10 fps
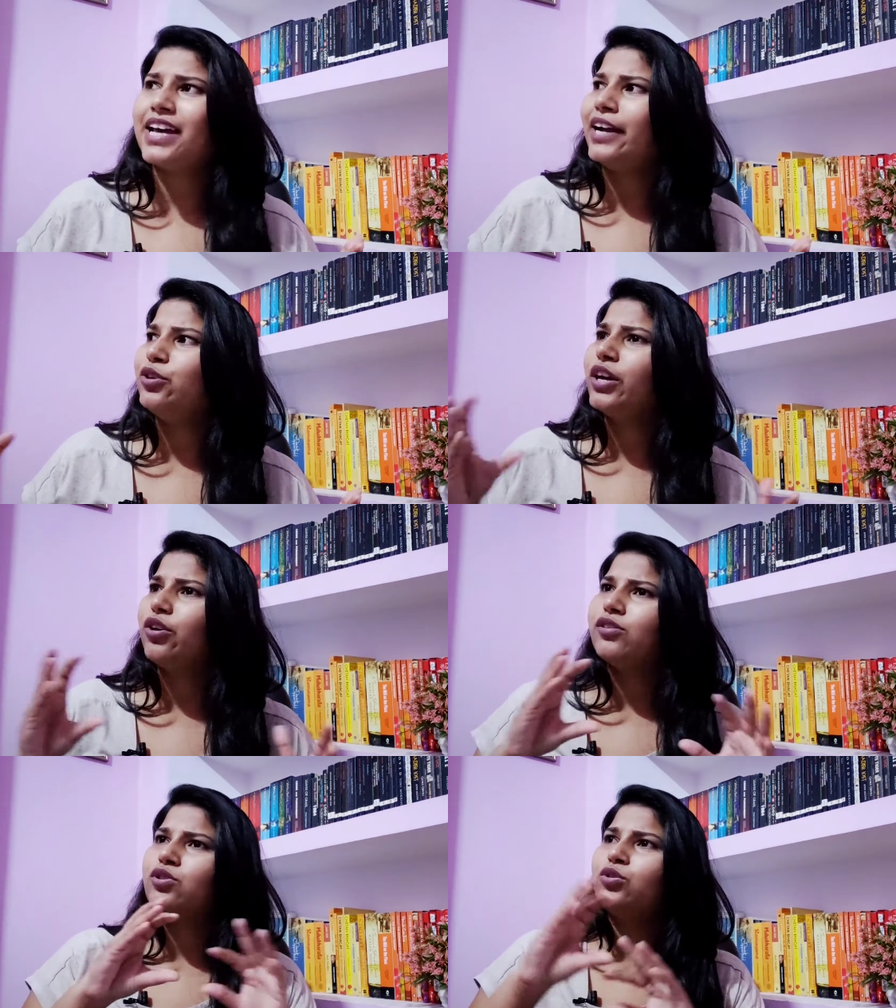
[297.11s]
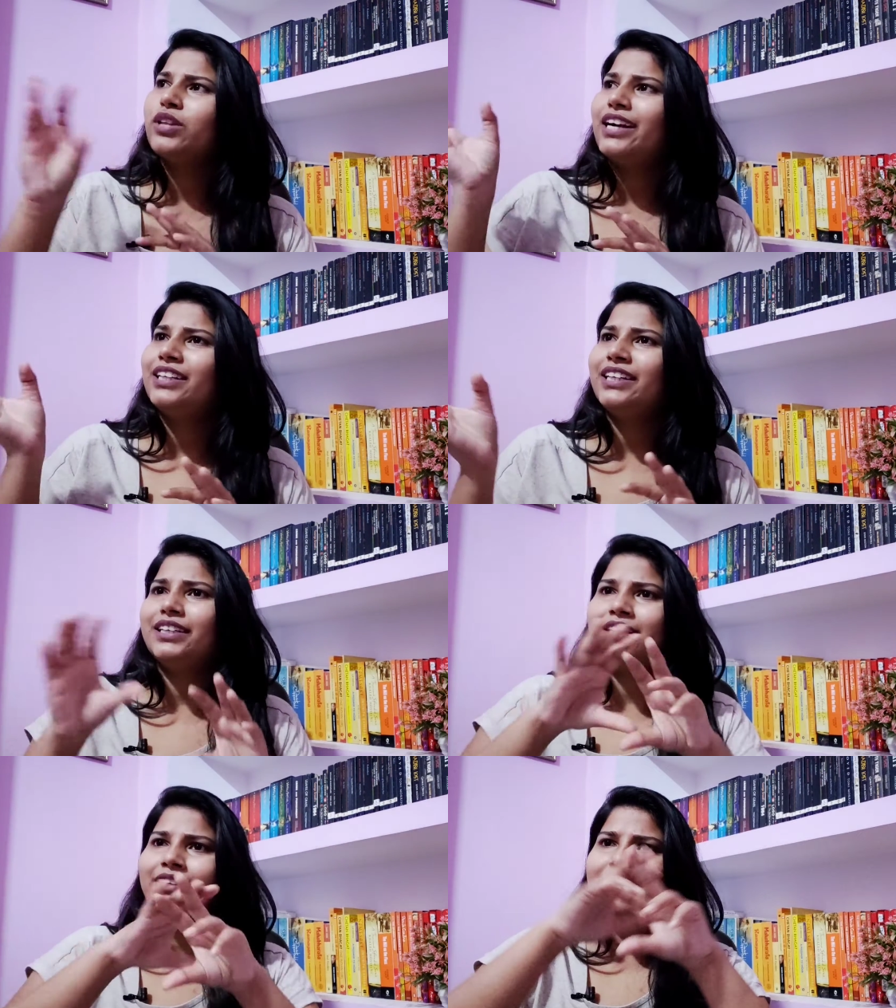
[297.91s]
And you can also do that thing
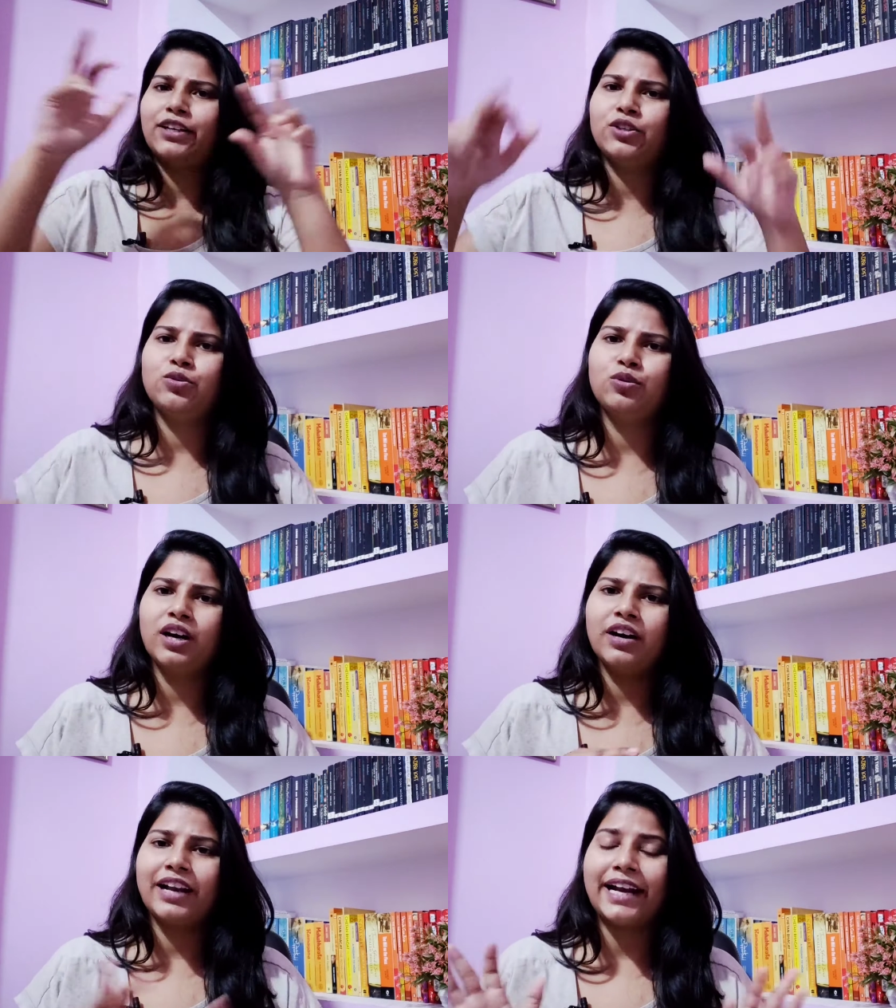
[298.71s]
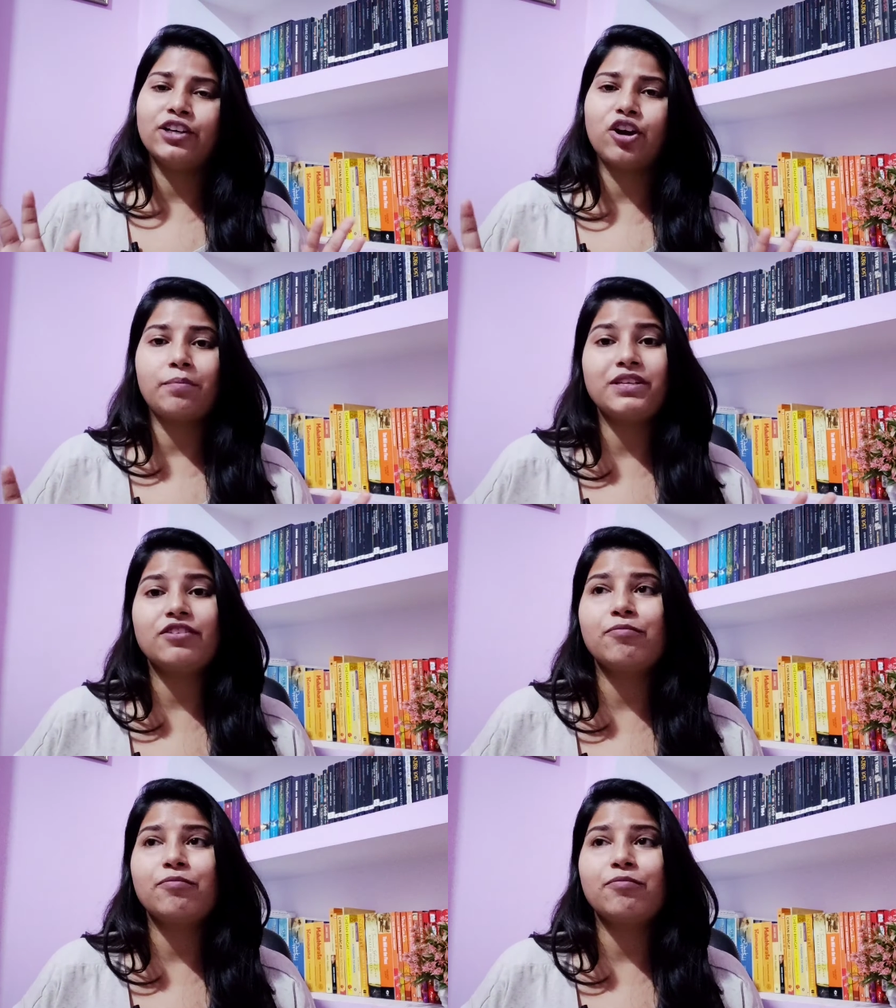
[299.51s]
that you write it on a piece